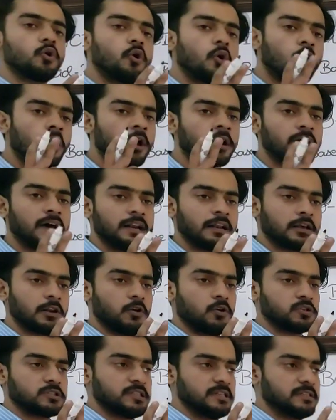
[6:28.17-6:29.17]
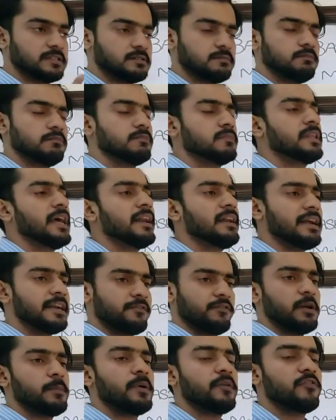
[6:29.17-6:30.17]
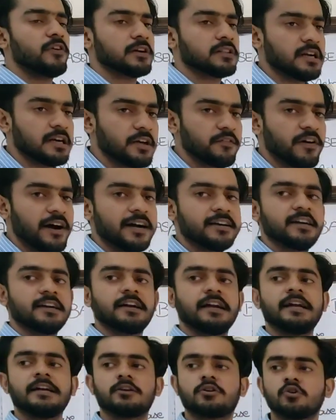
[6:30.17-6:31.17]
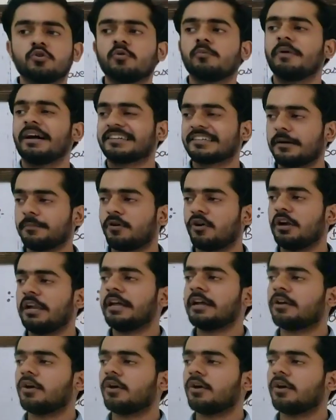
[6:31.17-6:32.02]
or alkalosis, then it will be further divided into metabolic